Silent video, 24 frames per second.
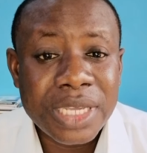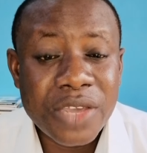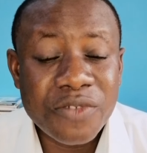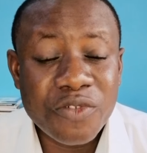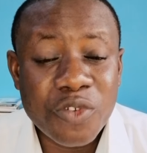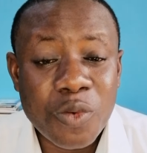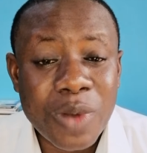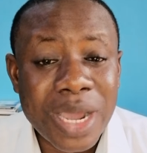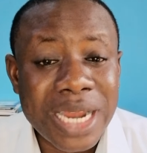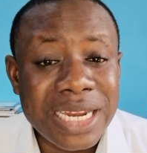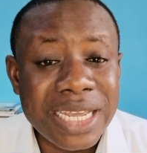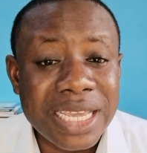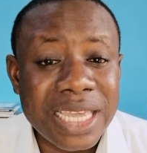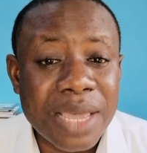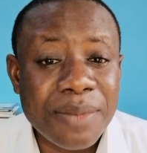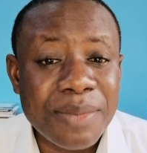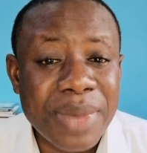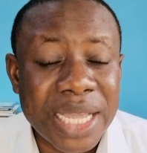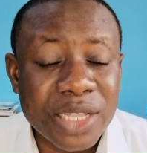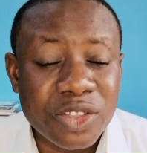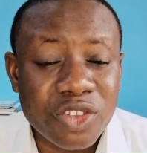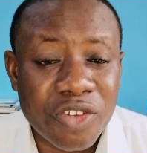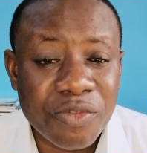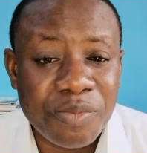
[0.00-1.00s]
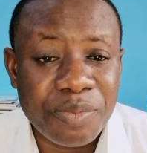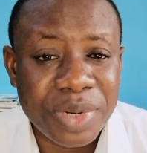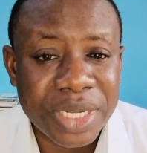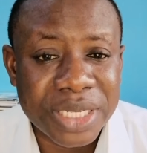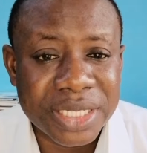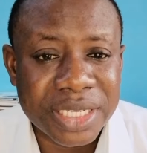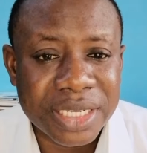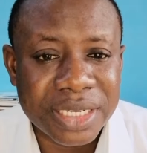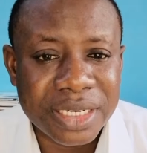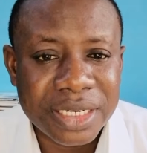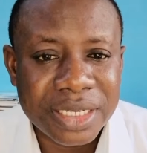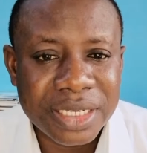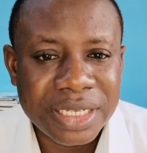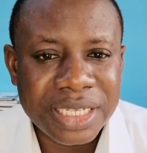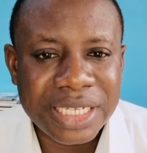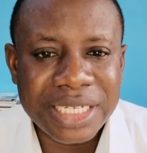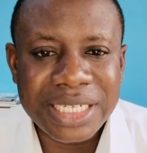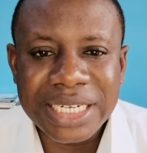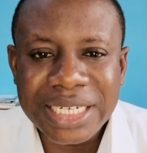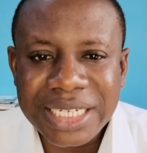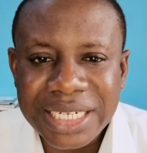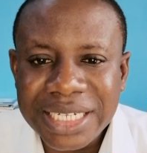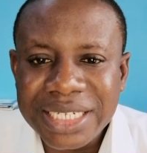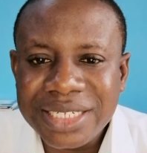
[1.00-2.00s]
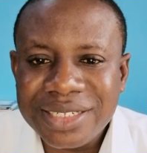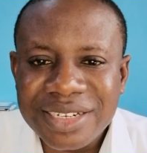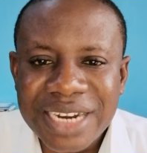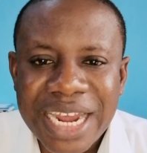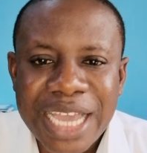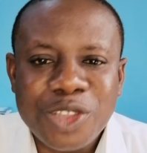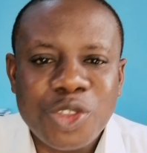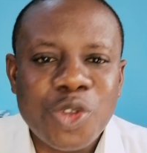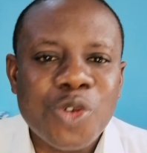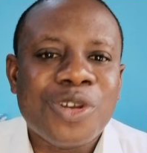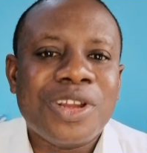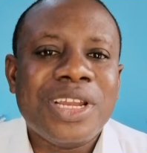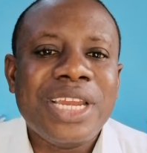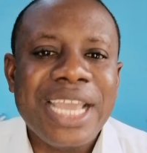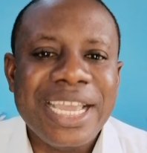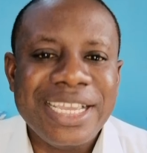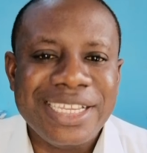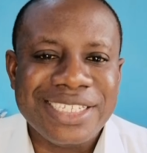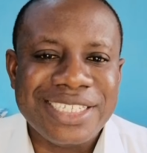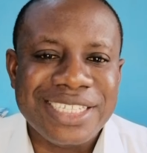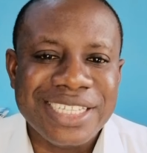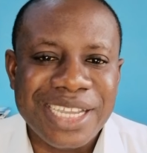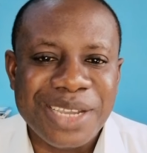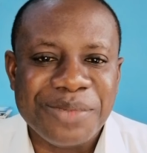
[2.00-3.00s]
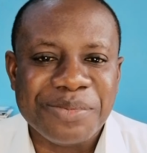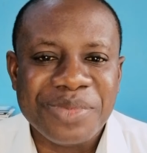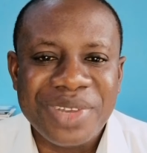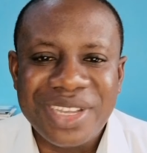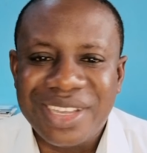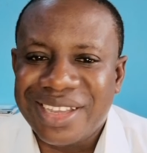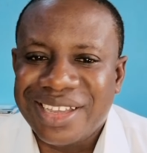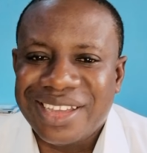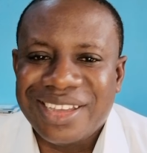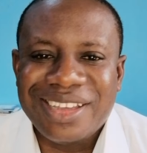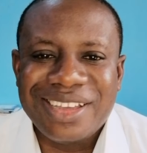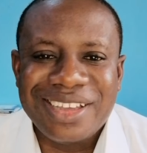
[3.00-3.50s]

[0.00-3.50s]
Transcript: Even when he came out of prison, he didn't try to clear his name.